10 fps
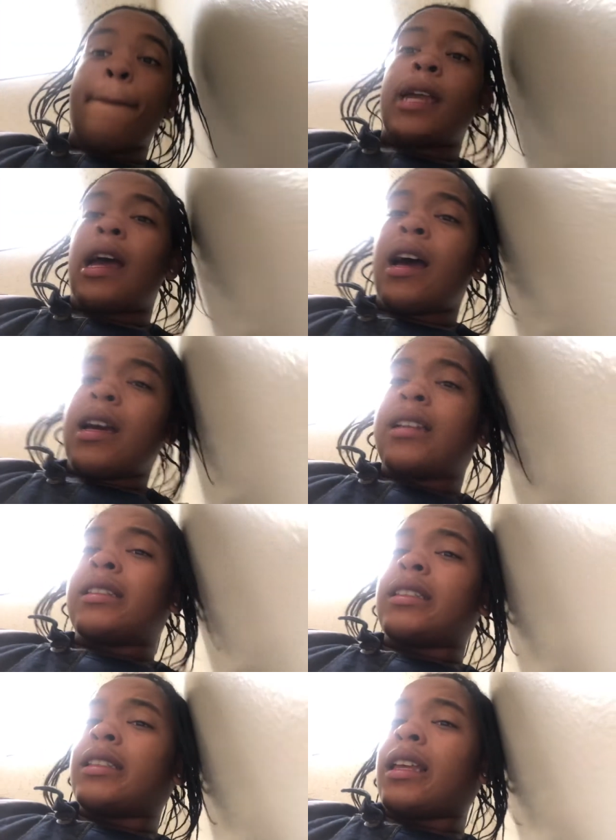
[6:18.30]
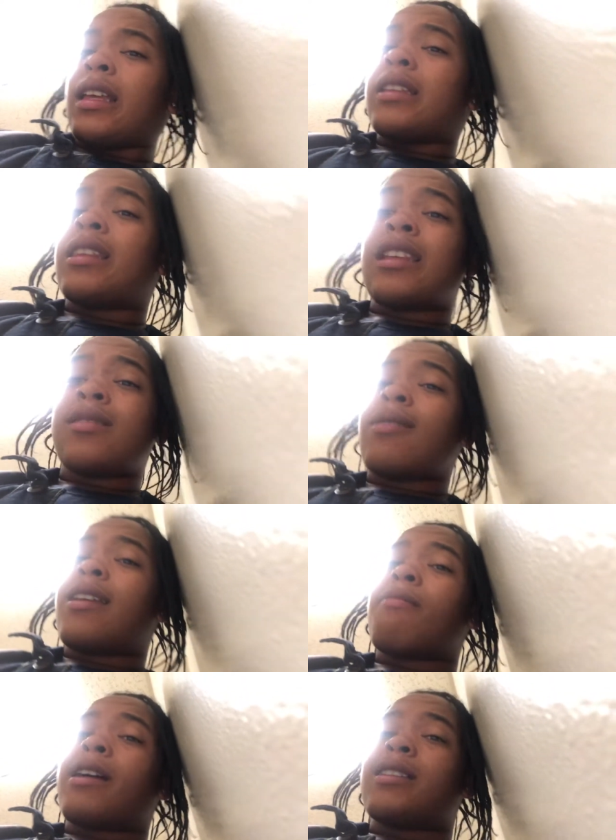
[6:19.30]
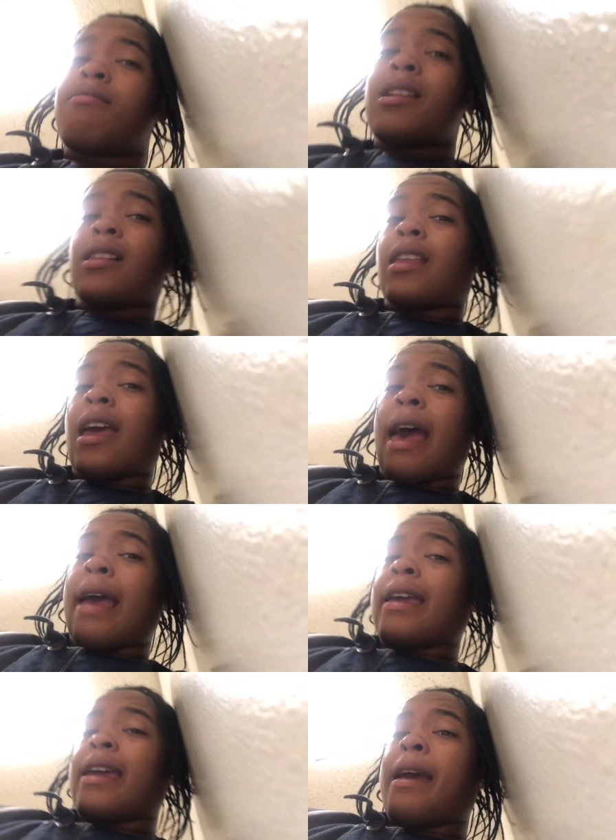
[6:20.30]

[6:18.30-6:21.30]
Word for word: because this weekend about to be lit. I